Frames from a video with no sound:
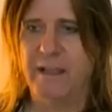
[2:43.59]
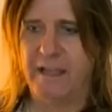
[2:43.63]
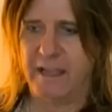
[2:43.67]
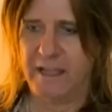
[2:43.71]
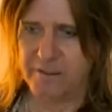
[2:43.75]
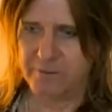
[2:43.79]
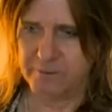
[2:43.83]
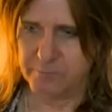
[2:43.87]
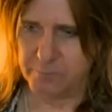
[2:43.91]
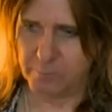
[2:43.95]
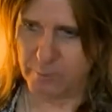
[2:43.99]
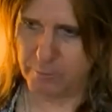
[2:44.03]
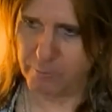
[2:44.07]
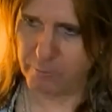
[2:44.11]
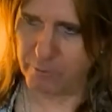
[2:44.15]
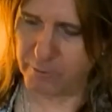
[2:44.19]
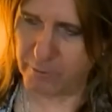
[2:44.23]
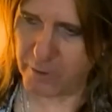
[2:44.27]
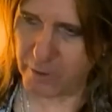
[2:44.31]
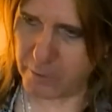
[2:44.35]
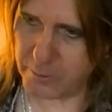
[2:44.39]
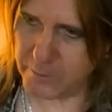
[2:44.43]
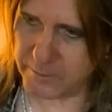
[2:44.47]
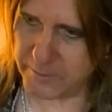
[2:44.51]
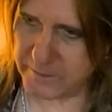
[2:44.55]
As we were
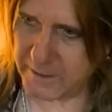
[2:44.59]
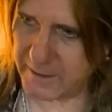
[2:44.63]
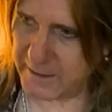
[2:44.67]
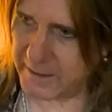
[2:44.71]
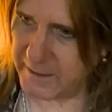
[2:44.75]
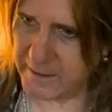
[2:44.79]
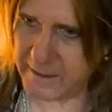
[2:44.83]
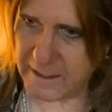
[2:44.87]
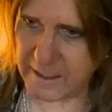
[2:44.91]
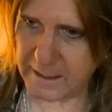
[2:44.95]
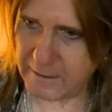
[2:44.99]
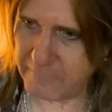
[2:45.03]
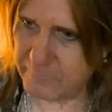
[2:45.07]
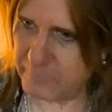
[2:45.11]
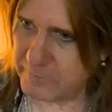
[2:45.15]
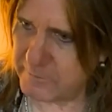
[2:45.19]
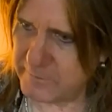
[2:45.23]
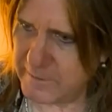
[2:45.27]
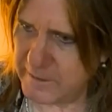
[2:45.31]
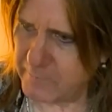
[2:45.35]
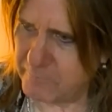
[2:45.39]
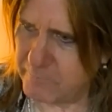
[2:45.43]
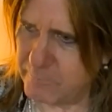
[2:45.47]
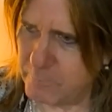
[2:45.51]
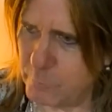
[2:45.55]
going there, I was
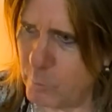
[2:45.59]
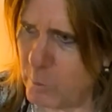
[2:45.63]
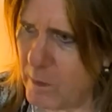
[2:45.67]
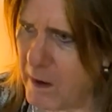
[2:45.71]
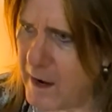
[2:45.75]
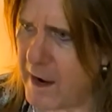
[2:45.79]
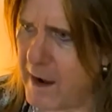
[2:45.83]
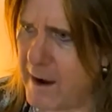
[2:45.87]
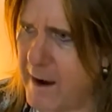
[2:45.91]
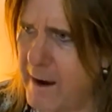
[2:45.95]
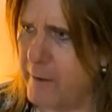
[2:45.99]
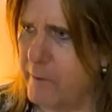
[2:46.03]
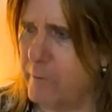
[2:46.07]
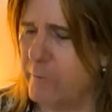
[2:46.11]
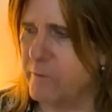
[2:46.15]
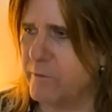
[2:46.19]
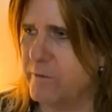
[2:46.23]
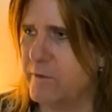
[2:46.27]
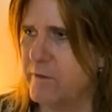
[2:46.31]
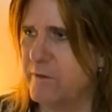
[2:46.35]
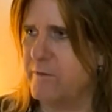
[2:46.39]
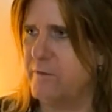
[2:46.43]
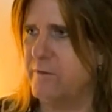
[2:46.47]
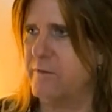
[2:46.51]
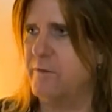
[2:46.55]
like, "Wow,
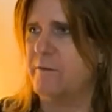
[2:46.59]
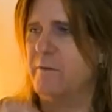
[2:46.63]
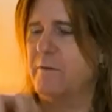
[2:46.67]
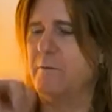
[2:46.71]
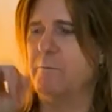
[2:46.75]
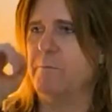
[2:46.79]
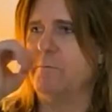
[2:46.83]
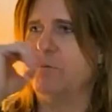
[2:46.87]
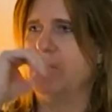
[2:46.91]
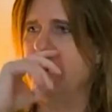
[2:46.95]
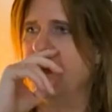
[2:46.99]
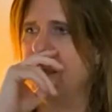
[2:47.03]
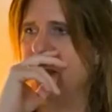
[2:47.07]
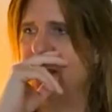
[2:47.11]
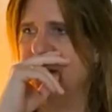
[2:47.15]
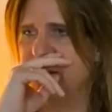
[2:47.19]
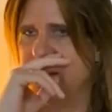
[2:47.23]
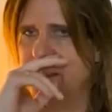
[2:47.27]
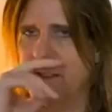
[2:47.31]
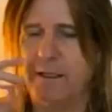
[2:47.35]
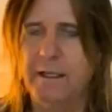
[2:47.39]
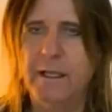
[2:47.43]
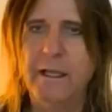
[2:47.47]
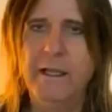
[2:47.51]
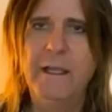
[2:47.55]
this is
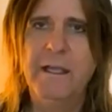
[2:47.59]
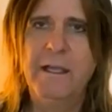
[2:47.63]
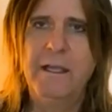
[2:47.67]
amazing."